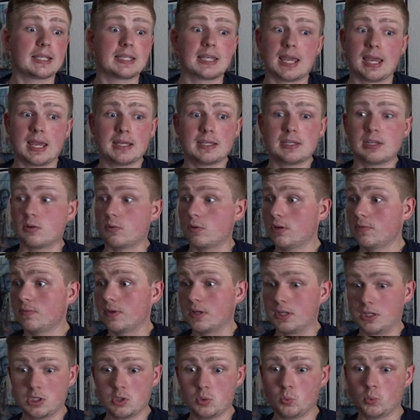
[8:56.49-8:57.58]
can't get rid of
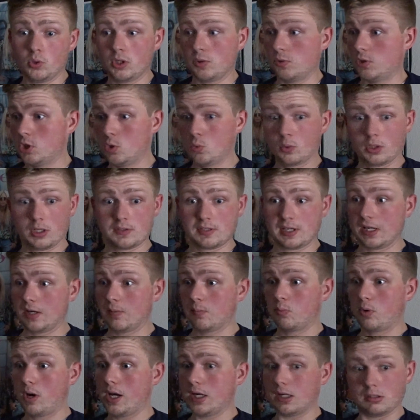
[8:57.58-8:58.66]
it. You want to you wanna take a
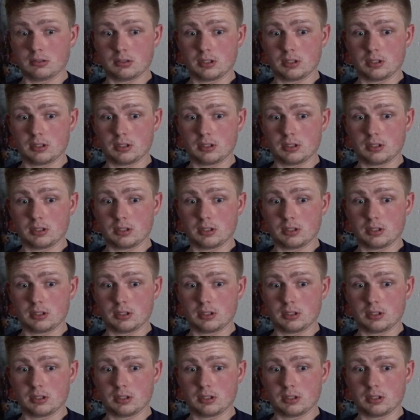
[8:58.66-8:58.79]
break?